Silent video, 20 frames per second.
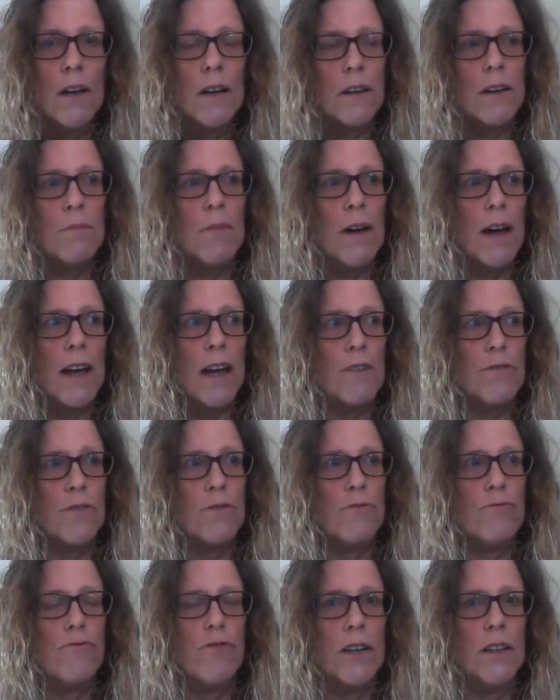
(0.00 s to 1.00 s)
You may have a
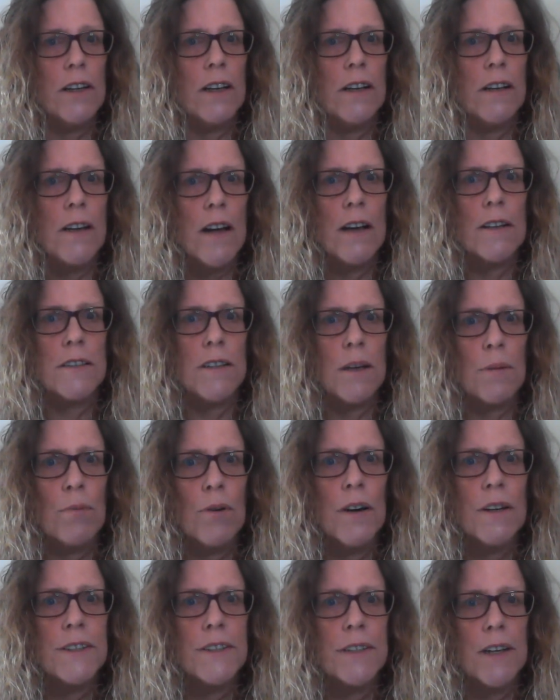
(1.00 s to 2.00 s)
really nasty
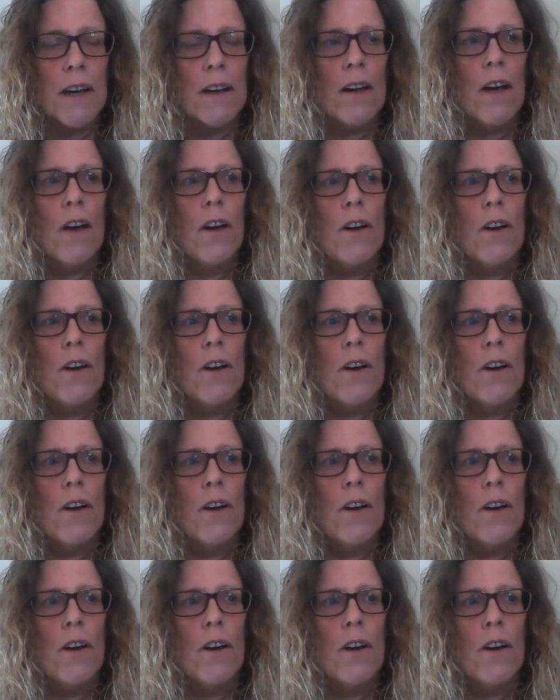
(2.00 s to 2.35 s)
person